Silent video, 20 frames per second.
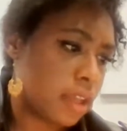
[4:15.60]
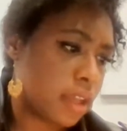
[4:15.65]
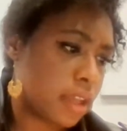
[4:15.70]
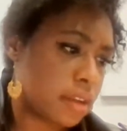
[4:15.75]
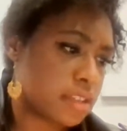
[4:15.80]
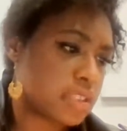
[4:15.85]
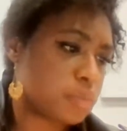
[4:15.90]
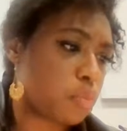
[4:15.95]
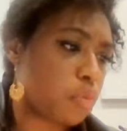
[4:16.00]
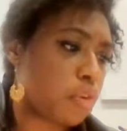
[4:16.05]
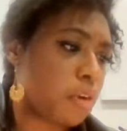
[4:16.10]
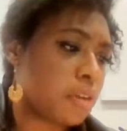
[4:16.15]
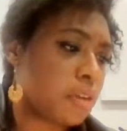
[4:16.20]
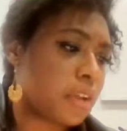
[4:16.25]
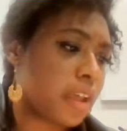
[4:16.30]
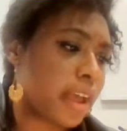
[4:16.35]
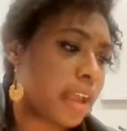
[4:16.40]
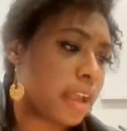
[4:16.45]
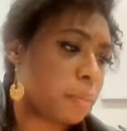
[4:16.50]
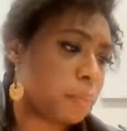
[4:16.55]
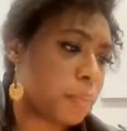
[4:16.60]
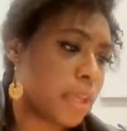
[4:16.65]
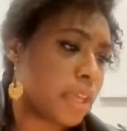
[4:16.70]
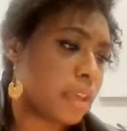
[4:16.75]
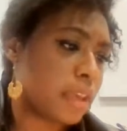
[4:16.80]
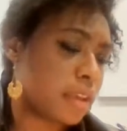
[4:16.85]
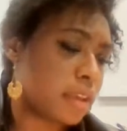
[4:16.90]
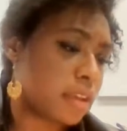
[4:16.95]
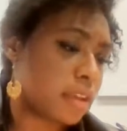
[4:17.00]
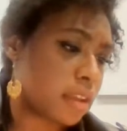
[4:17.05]
It is more like
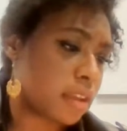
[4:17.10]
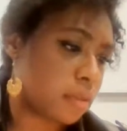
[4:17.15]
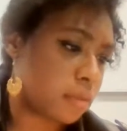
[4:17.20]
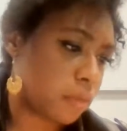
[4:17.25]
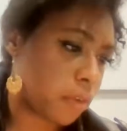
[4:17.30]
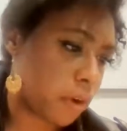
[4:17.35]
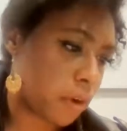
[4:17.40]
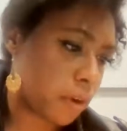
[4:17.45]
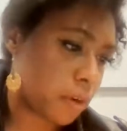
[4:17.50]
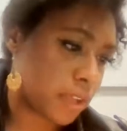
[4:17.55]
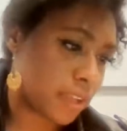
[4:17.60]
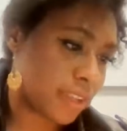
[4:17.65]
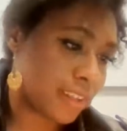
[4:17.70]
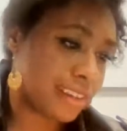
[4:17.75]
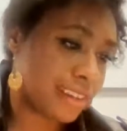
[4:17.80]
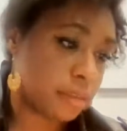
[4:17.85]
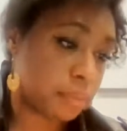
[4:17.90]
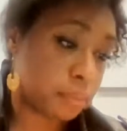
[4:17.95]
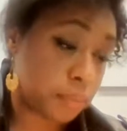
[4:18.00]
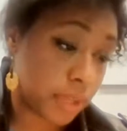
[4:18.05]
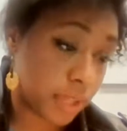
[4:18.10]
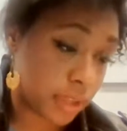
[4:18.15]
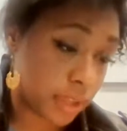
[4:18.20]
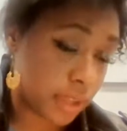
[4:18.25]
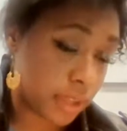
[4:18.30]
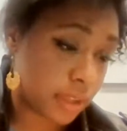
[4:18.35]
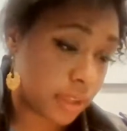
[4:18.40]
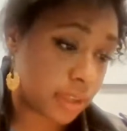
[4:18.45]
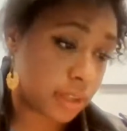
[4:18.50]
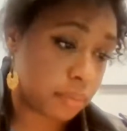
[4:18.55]
being converted and
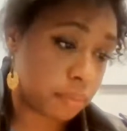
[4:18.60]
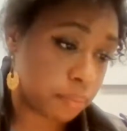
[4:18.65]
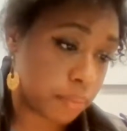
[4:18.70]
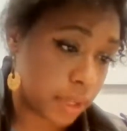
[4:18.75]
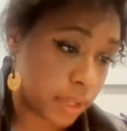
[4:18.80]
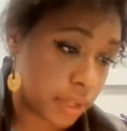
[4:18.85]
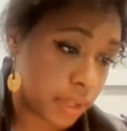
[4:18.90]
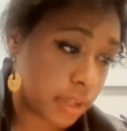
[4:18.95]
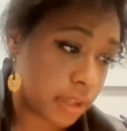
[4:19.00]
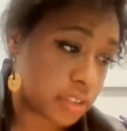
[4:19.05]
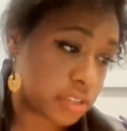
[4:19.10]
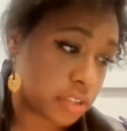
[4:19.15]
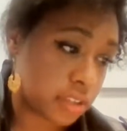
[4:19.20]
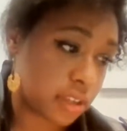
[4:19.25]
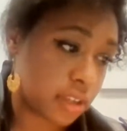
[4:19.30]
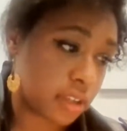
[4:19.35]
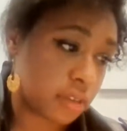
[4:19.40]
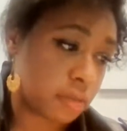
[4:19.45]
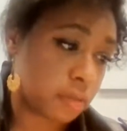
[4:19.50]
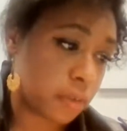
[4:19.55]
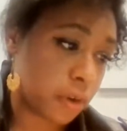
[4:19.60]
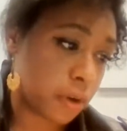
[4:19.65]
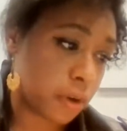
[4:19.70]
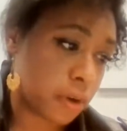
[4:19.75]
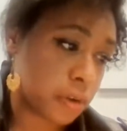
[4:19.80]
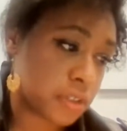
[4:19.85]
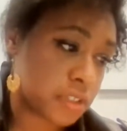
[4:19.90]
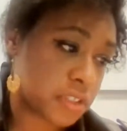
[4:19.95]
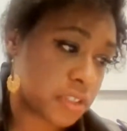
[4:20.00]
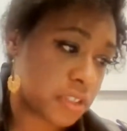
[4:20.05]
being to
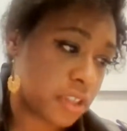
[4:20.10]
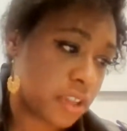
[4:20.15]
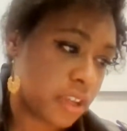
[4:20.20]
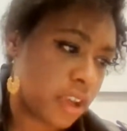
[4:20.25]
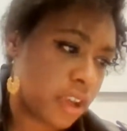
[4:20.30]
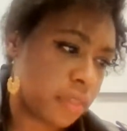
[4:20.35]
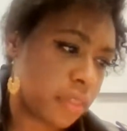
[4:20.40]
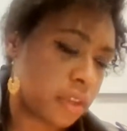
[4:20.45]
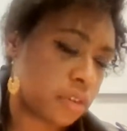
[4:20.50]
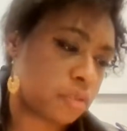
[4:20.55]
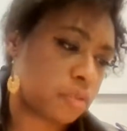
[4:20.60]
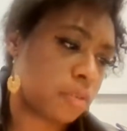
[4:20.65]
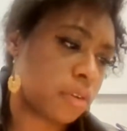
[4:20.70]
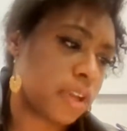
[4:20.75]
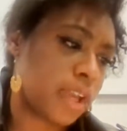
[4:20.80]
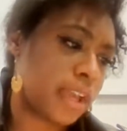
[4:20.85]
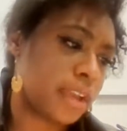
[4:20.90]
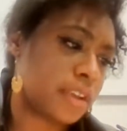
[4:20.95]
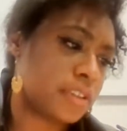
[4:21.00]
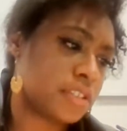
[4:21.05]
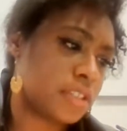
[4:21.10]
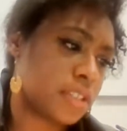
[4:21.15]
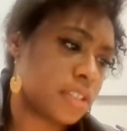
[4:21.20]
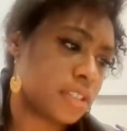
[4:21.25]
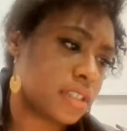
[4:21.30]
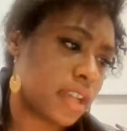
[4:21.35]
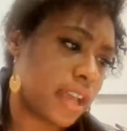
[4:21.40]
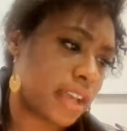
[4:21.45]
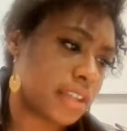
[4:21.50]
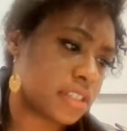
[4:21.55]
convert than
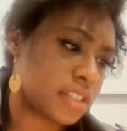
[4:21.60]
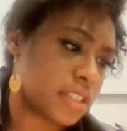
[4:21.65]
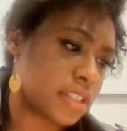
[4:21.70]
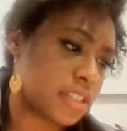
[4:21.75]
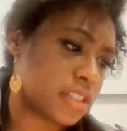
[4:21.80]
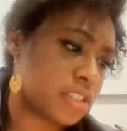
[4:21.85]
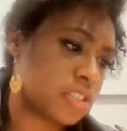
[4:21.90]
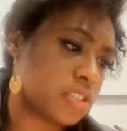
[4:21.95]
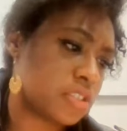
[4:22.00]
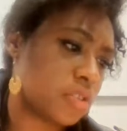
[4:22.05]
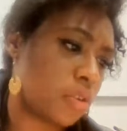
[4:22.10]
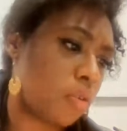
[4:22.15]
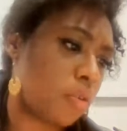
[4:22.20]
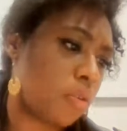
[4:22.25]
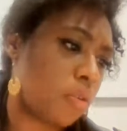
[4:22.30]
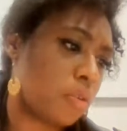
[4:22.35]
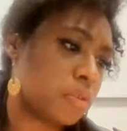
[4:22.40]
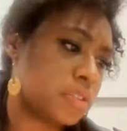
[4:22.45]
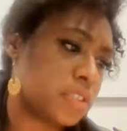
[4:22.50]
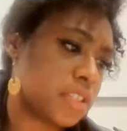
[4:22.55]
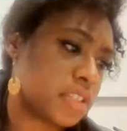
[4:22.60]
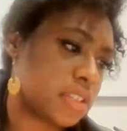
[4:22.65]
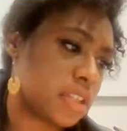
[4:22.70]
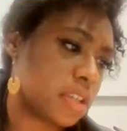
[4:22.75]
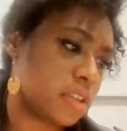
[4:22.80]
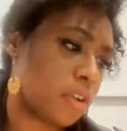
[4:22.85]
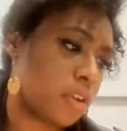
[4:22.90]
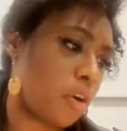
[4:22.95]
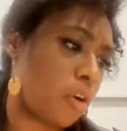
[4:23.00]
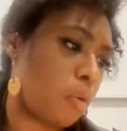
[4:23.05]
creation as the soul
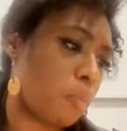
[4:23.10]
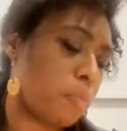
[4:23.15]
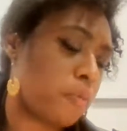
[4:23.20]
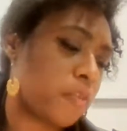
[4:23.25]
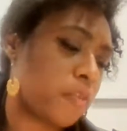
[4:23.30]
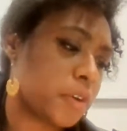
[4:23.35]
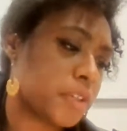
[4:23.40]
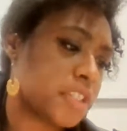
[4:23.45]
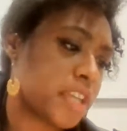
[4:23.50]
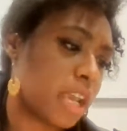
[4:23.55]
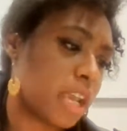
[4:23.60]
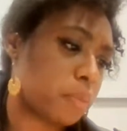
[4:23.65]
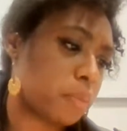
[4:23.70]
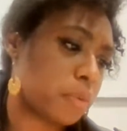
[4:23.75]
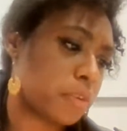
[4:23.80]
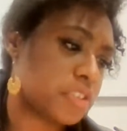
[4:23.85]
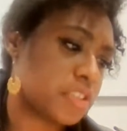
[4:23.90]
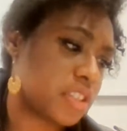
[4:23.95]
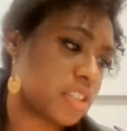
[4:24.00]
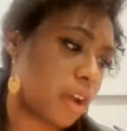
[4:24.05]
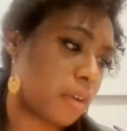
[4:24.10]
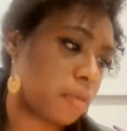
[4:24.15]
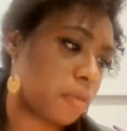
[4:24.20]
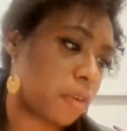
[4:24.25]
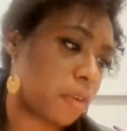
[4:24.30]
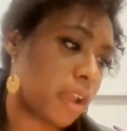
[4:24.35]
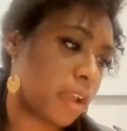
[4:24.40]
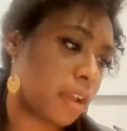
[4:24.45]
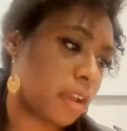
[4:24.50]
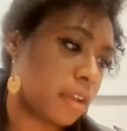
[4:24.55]
dizzied hope for tapered
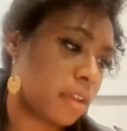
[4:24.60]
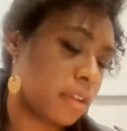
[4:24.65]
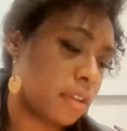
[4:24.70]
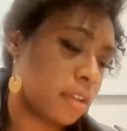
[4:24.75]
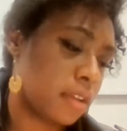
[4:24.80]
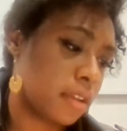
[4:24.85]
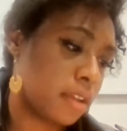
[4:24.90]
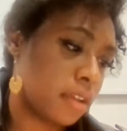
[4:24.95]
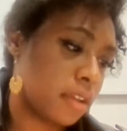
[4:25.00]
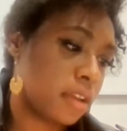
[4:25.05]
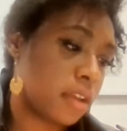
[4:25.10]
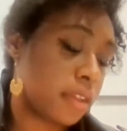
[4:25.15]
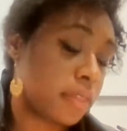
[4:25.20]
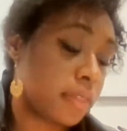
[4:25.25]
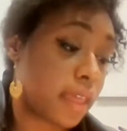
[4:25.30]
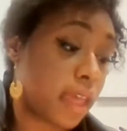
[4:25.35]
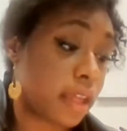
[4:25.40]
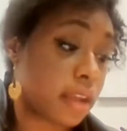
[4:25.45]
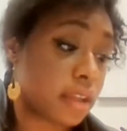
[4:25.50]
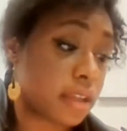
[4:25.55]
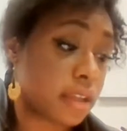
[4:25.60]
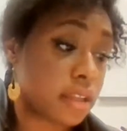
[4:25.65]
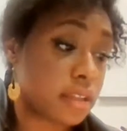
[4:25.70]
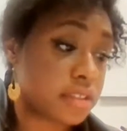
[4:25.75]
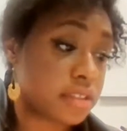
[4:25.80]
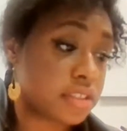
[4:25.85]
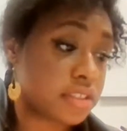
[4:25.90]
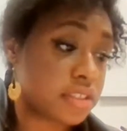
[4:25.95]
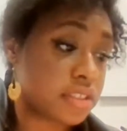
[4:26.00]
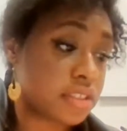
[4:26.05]
suffering. That
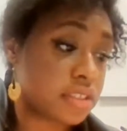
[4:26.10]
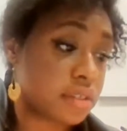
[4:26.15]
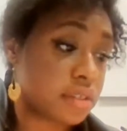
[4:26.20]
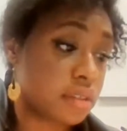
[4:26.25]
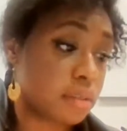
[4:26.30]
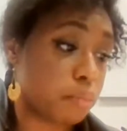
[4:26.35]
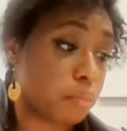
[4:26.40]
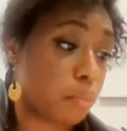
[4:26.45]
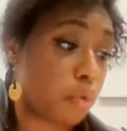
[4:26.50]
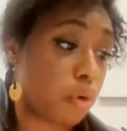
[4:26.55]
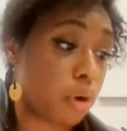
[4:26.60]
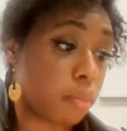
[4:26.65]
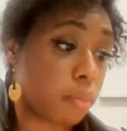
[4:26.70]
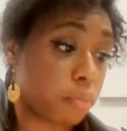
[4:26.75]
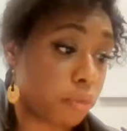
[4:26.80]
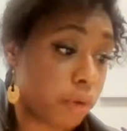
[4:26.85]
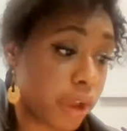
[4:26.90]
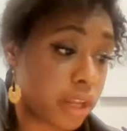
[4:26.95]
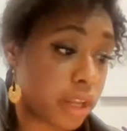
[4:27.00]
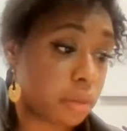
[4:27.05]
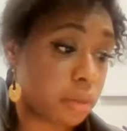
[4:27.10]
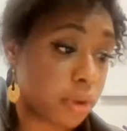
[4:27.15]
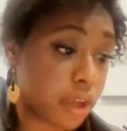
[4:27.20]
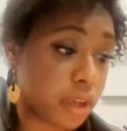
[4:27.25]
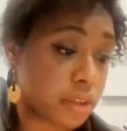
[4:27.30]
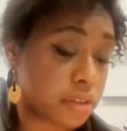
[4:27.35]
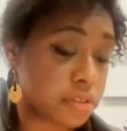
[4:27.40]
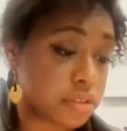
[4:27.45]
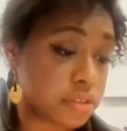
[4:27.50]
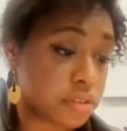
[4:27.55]
is, more Brady
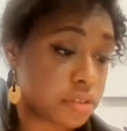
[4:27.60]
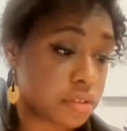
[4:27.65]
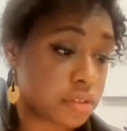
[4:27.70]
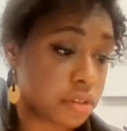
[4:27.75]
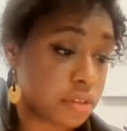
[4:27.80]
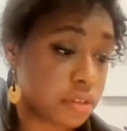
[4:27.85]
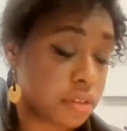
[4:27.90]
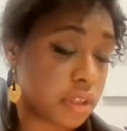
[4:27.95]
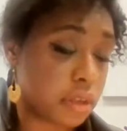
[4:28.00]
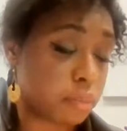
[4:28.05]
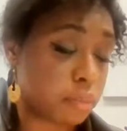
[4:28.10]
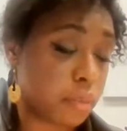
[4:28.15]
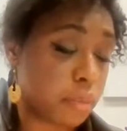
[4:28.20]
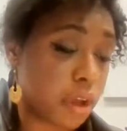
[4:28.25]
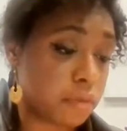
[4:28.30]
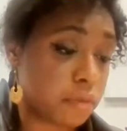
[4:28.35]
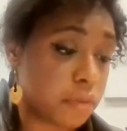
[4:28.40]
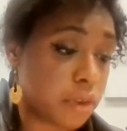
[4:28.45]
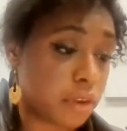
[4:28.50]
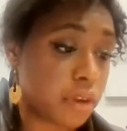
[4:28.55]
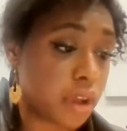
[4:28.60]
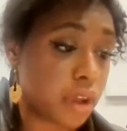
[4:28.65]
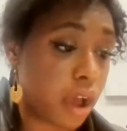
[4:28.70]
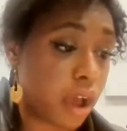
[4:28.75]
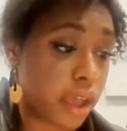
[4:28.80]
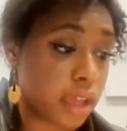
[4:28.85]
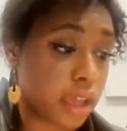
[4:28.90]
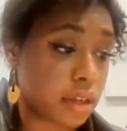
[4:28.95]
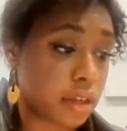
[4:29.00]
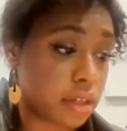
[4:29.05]
Bunch than Mudville
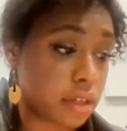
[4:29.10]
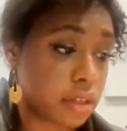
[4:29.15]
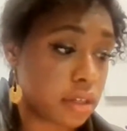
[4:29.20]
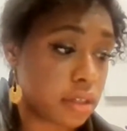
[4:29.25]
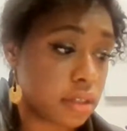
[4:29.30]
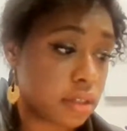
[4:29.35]
9.